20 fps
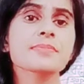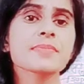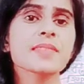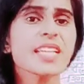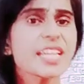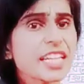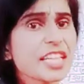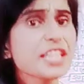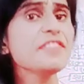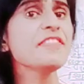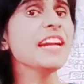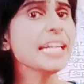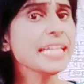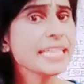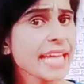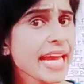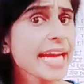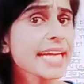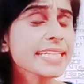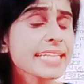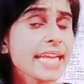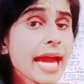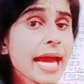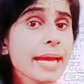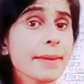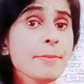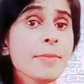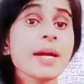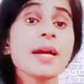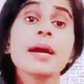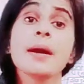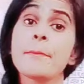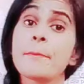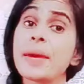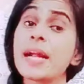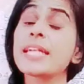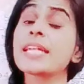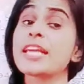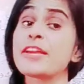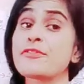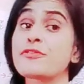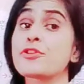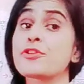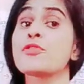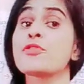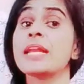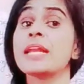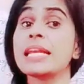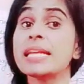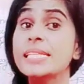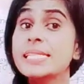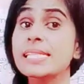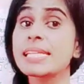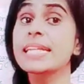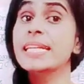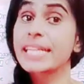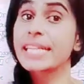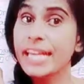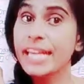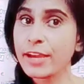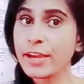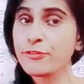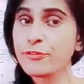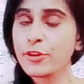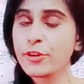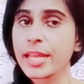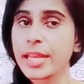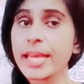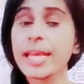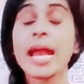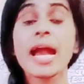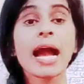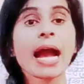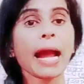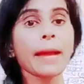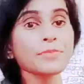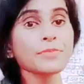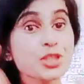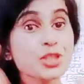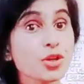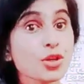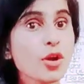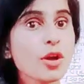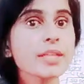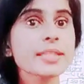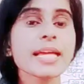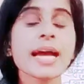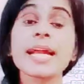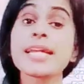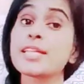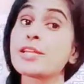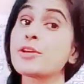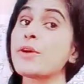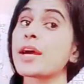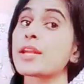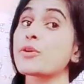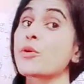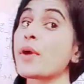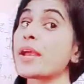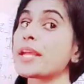It will take time, but if you will listen carefully, I am sure that you are going